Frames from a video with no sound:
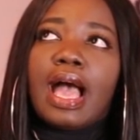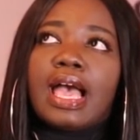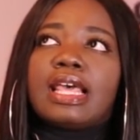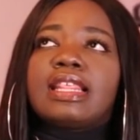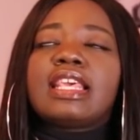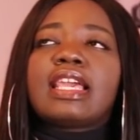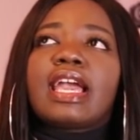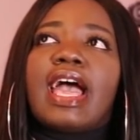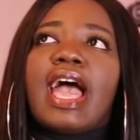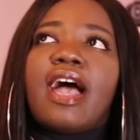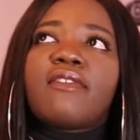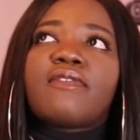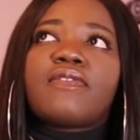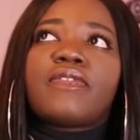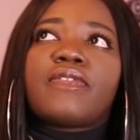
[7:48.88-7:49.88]
I think I
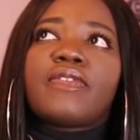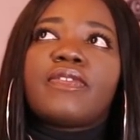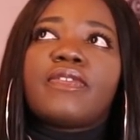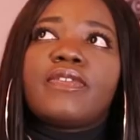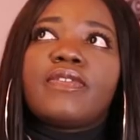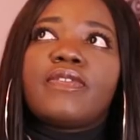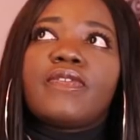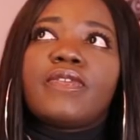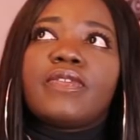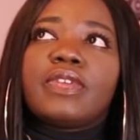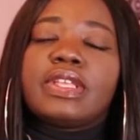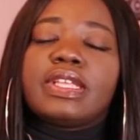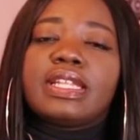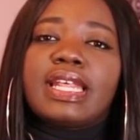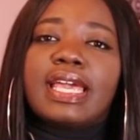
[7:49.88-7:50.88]
have
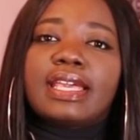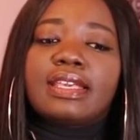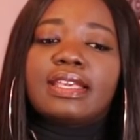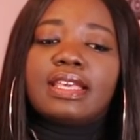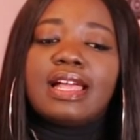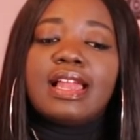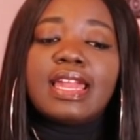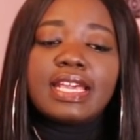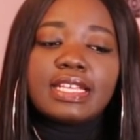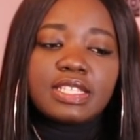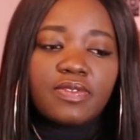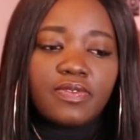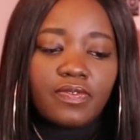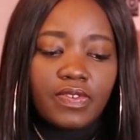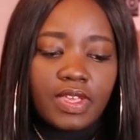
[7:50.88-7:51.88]
like a
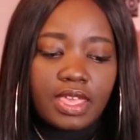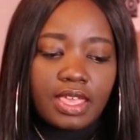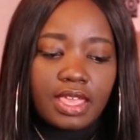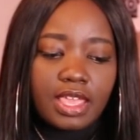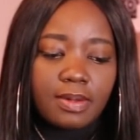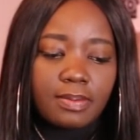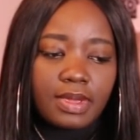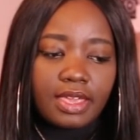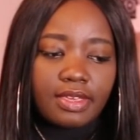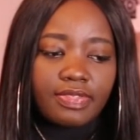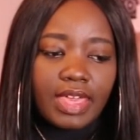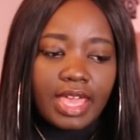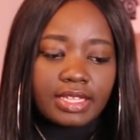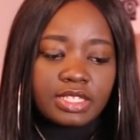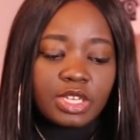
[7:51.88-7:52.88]
latent fear in me
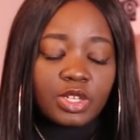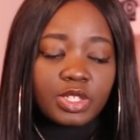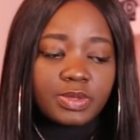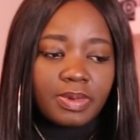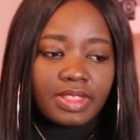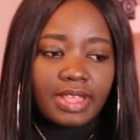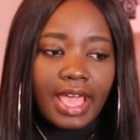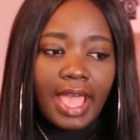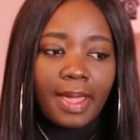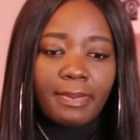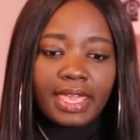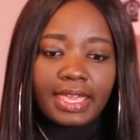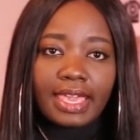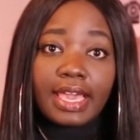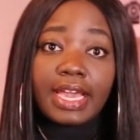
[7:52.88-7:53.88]
that tells me that I
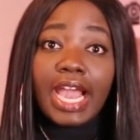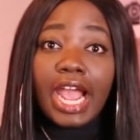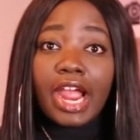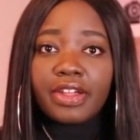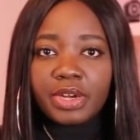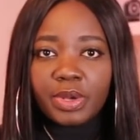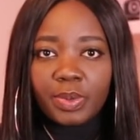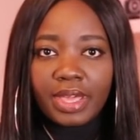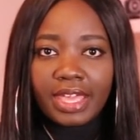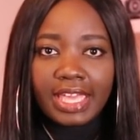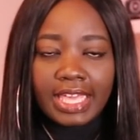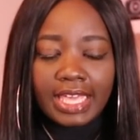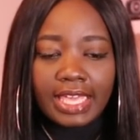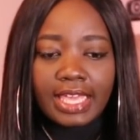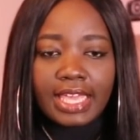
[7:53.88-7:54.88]
might get carried away
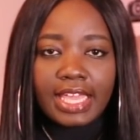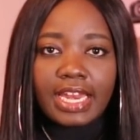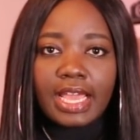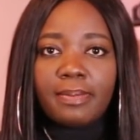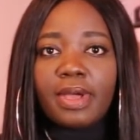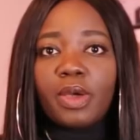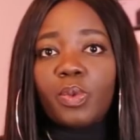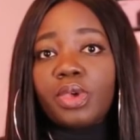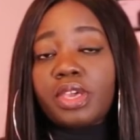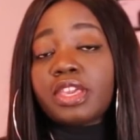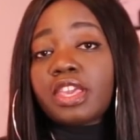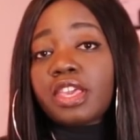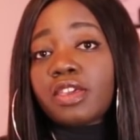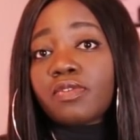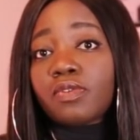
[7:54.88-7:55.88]
here and I might work
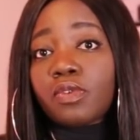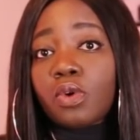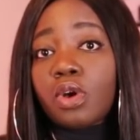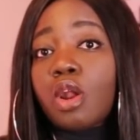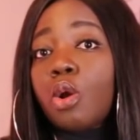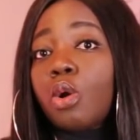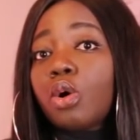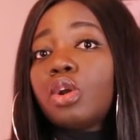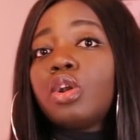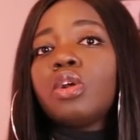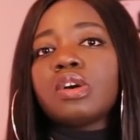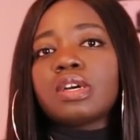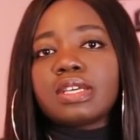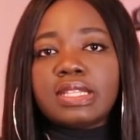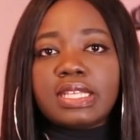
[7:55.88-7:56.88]
here for a lot
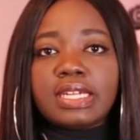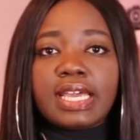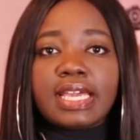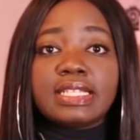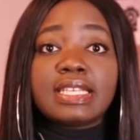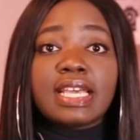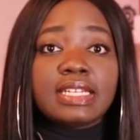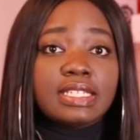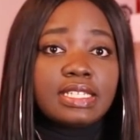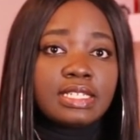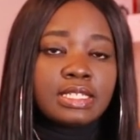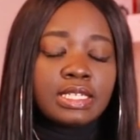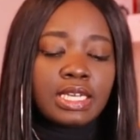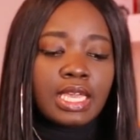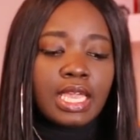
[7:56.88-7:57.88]
longer than I
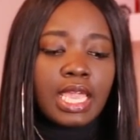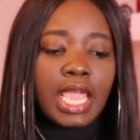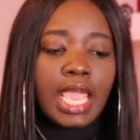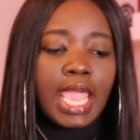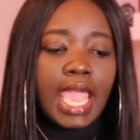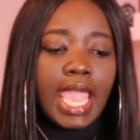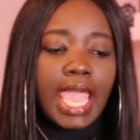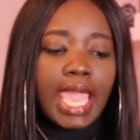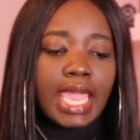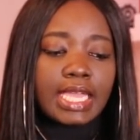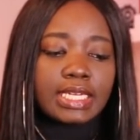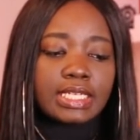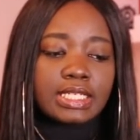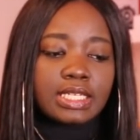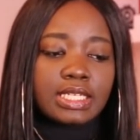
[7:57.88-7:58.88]
intended.
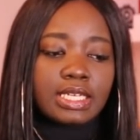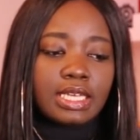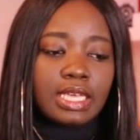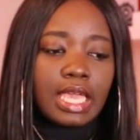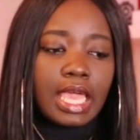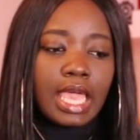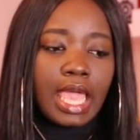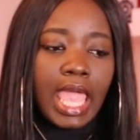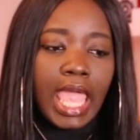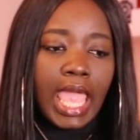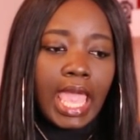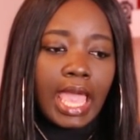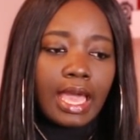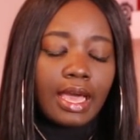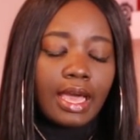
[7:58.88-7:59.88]
And
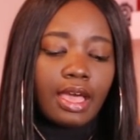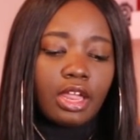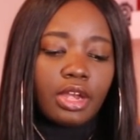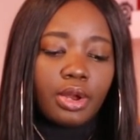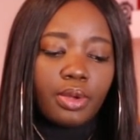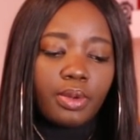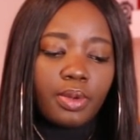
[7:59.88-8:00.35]
I know